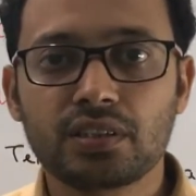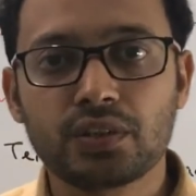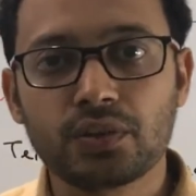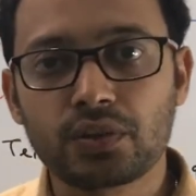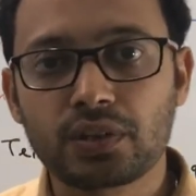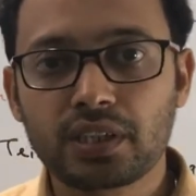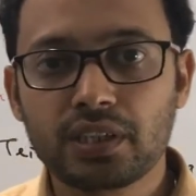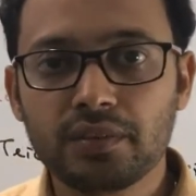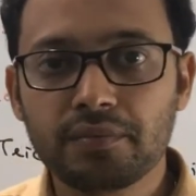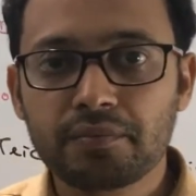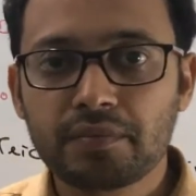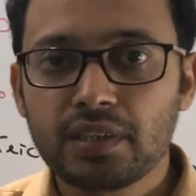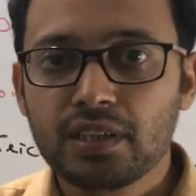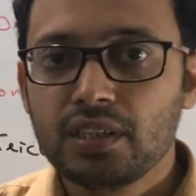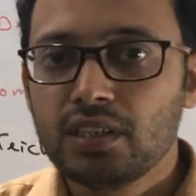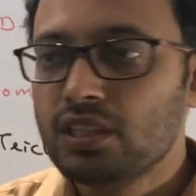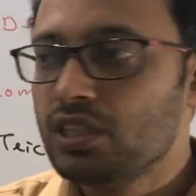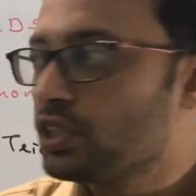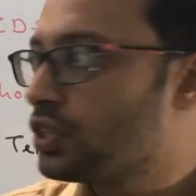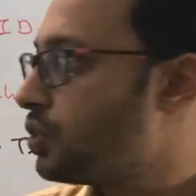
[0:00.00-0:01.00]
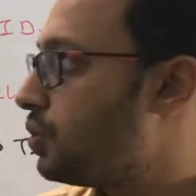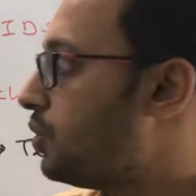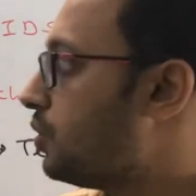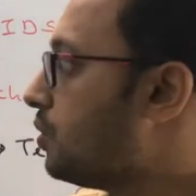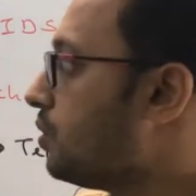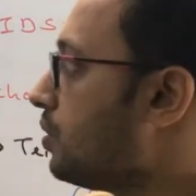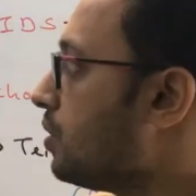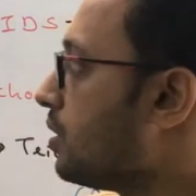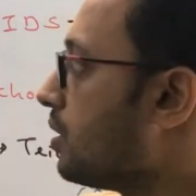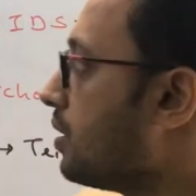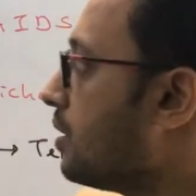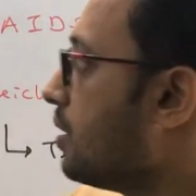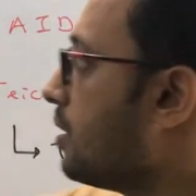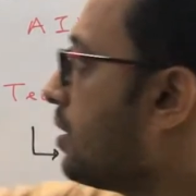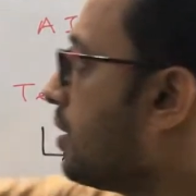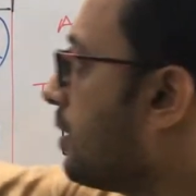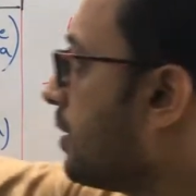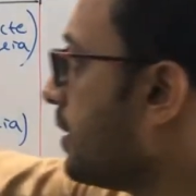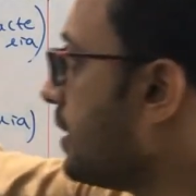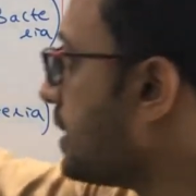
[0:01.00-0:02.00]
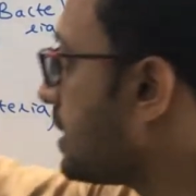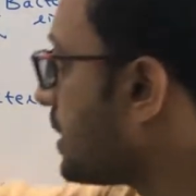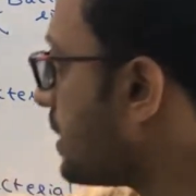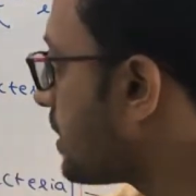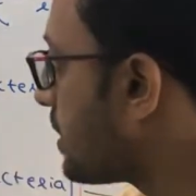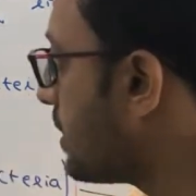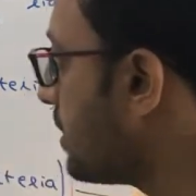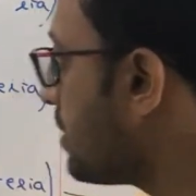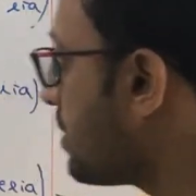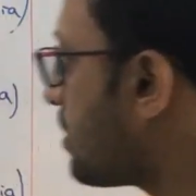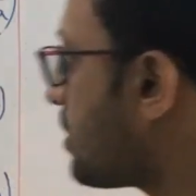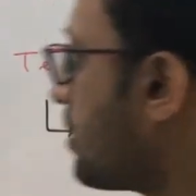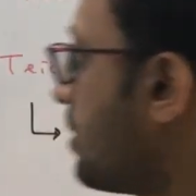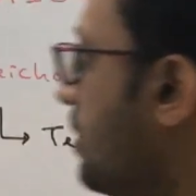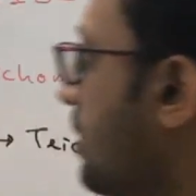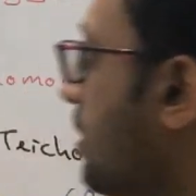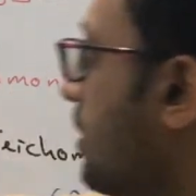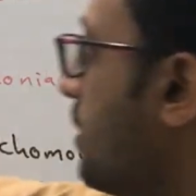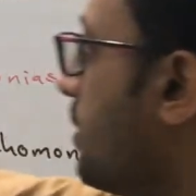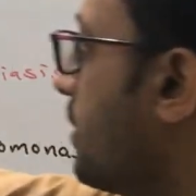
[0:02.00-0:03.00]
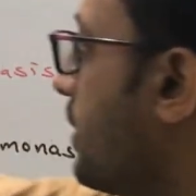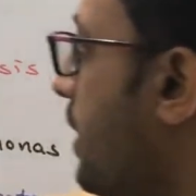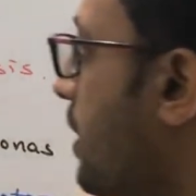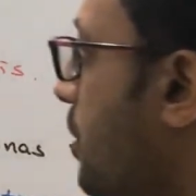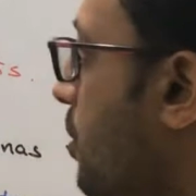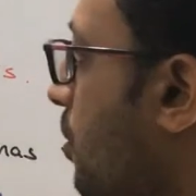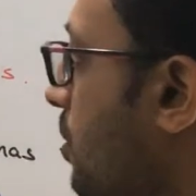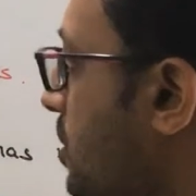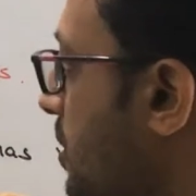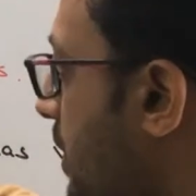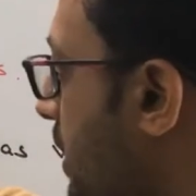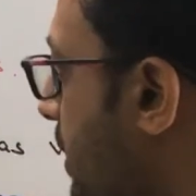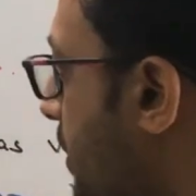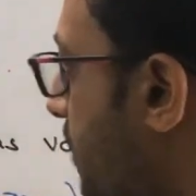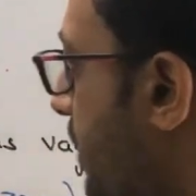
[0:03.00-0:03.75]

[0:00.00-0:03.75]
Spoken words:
Okay, so diseases, their causative